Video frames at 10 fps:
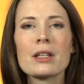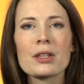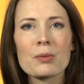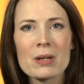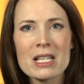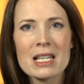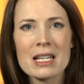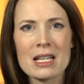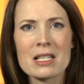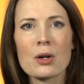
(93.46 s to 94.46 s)
The reason
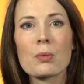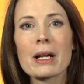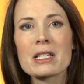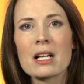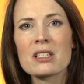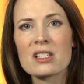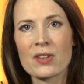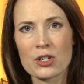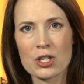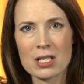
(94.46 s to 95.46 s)
is erectile
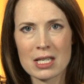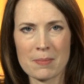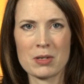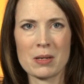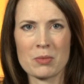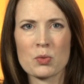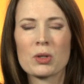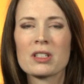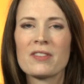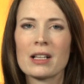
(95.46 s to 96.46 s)
dysfunction symptoms
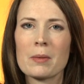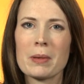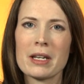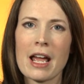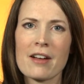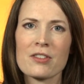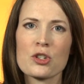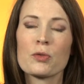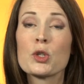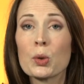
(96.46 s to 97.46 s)
will develop an
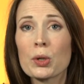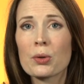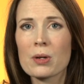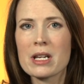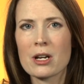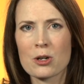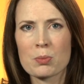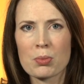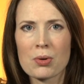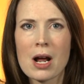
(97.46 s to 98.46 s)
average of two to three years
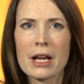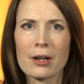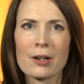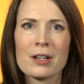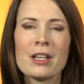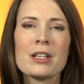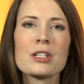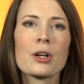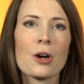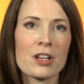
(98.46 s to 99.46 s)
prior
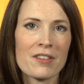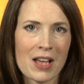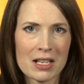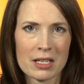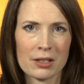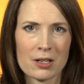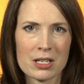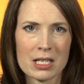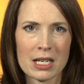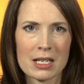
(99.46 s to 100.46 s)
to cardiovascular
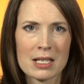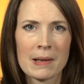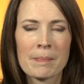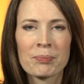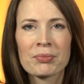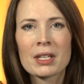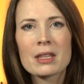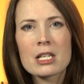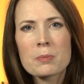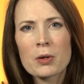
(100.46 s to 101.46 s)
disease.
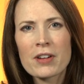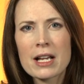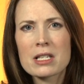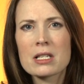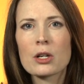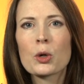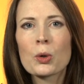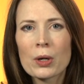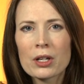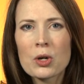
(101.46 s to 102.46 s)
This provides us a
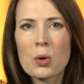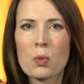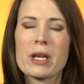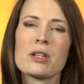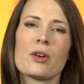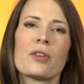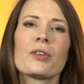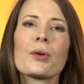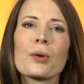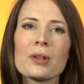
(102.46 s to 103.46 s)
critical window of
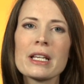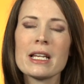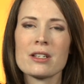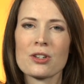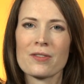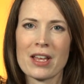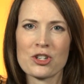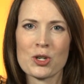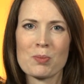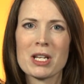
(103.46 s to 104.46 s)
early
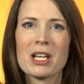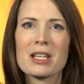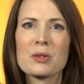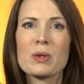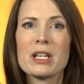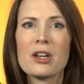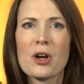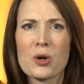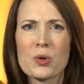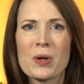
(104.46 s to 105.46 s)
intervention because we
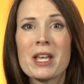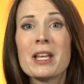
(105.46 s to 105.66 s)
know